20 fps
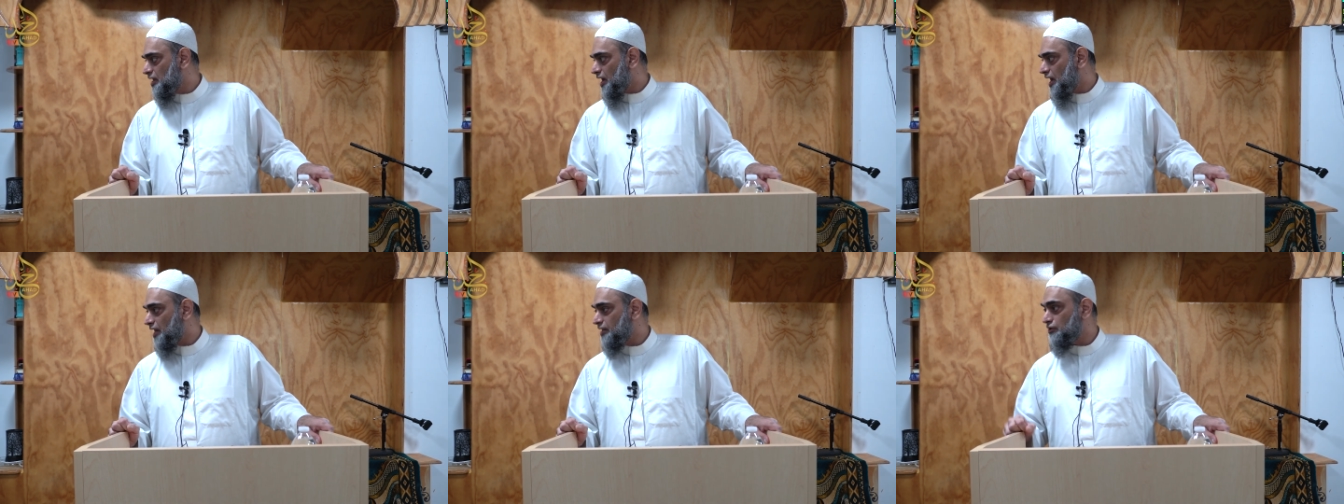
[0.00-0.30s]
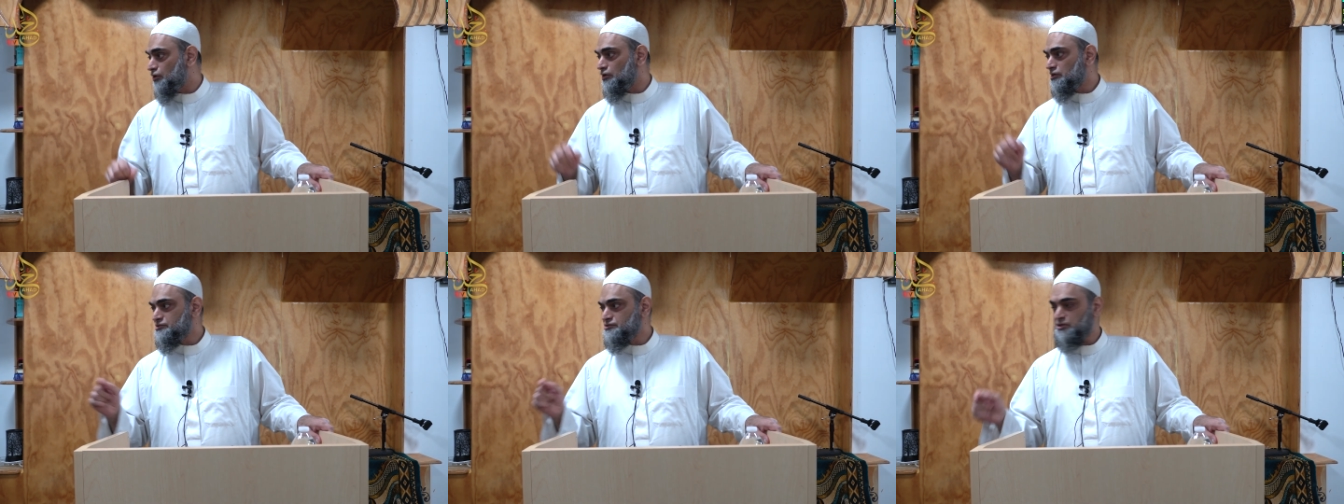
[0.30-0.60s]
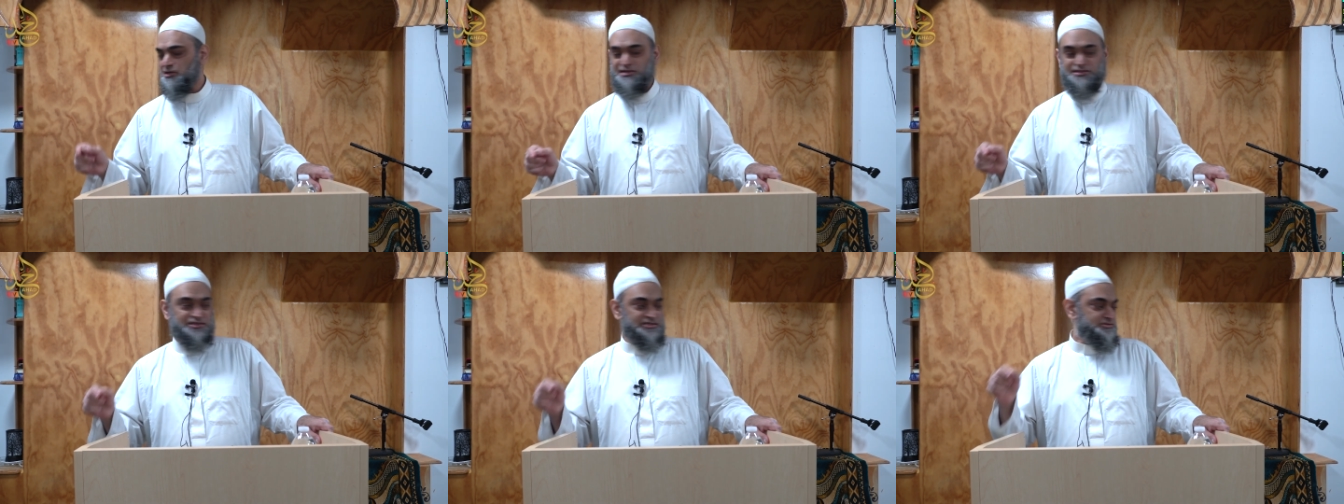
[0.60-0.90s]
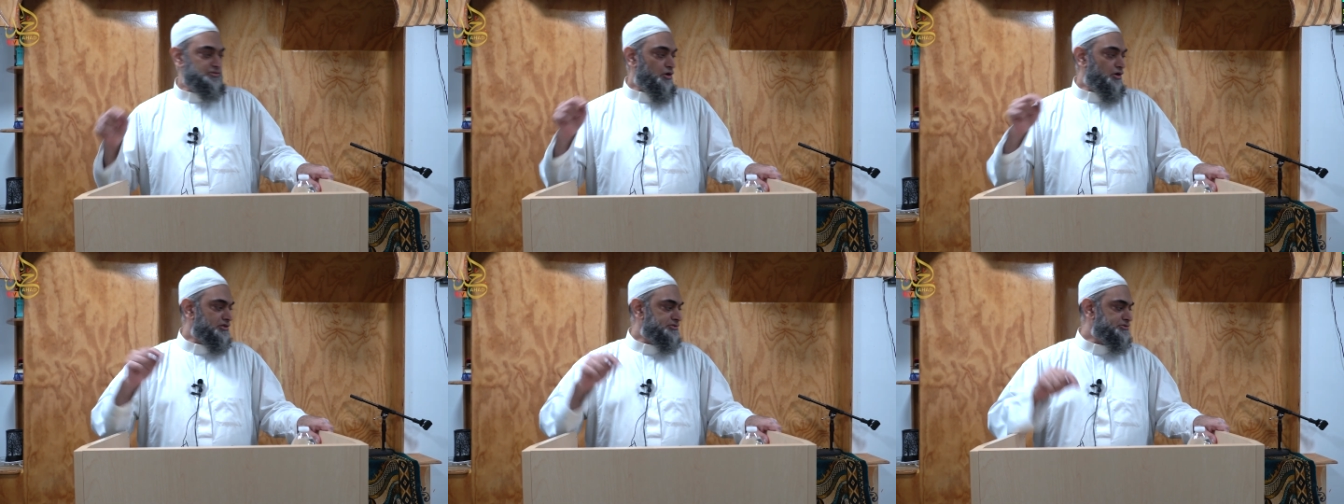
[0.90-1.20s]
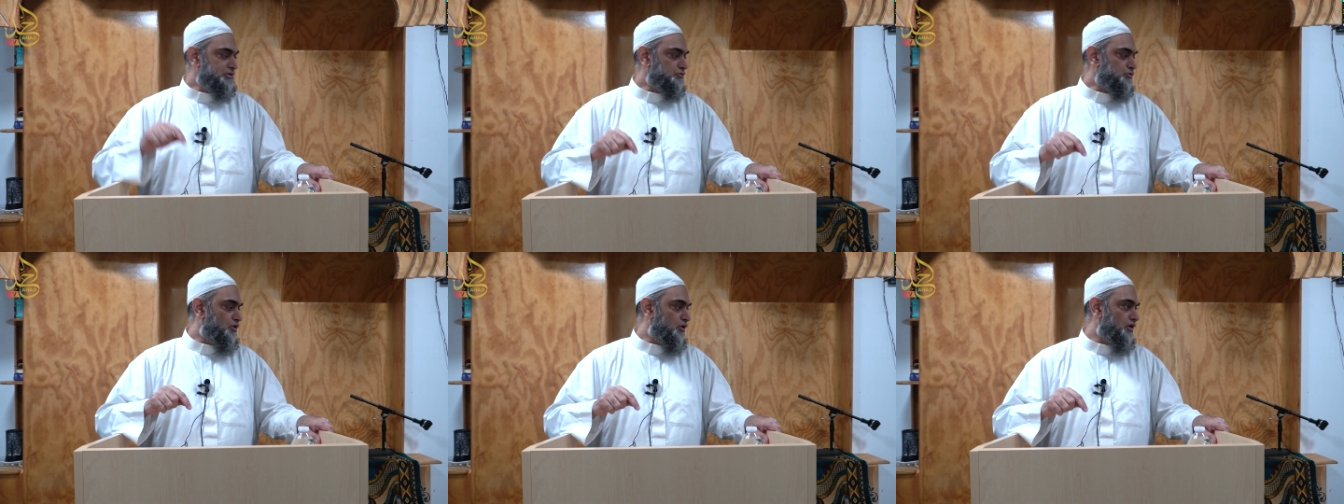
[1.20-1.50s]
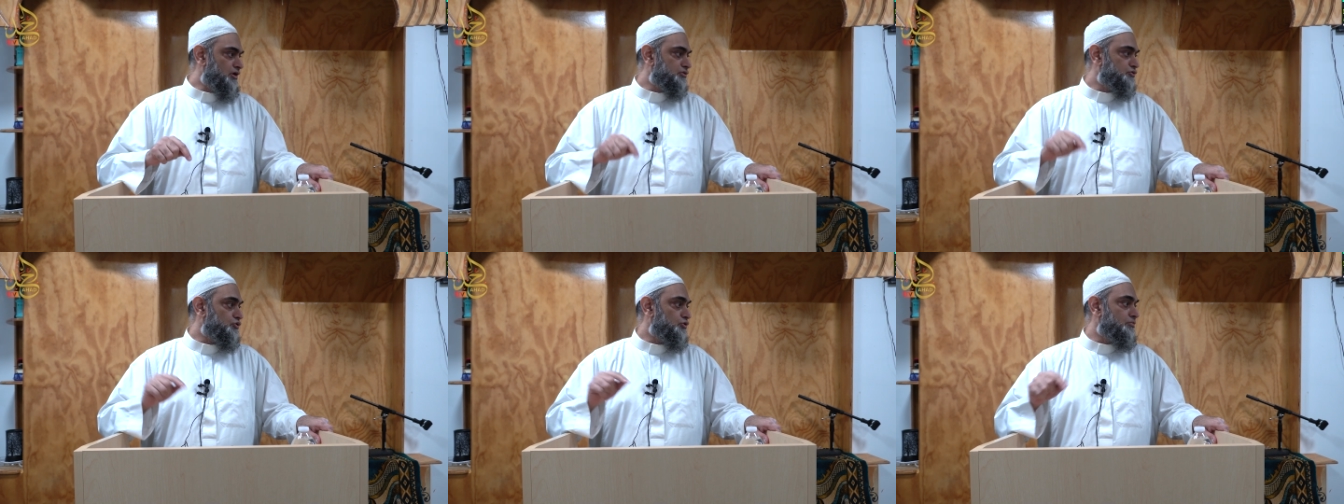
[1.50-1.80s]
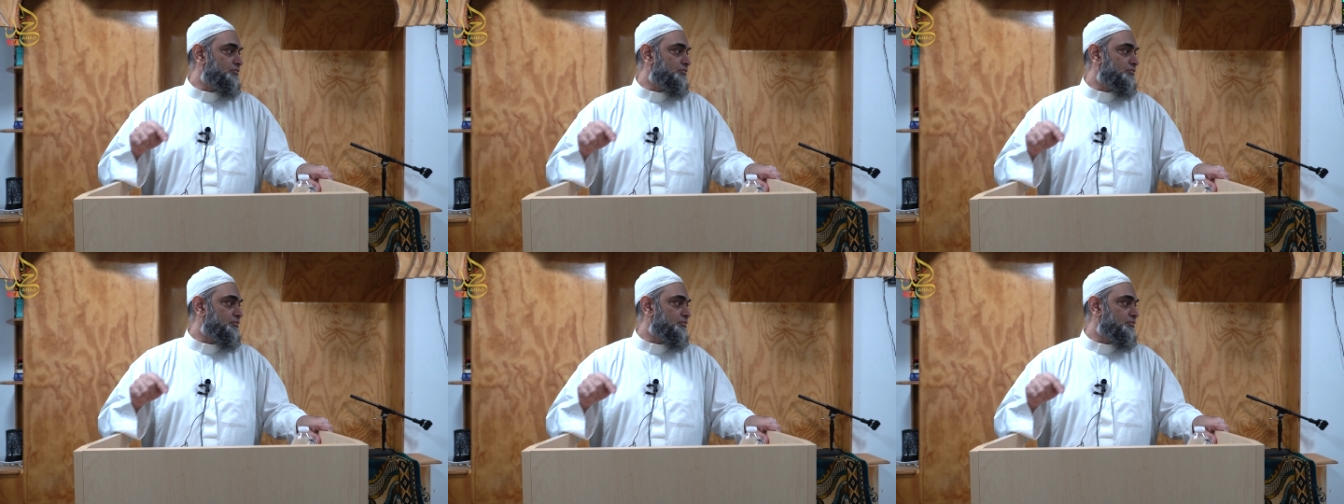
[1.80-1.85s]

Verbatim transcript: And also, it is also called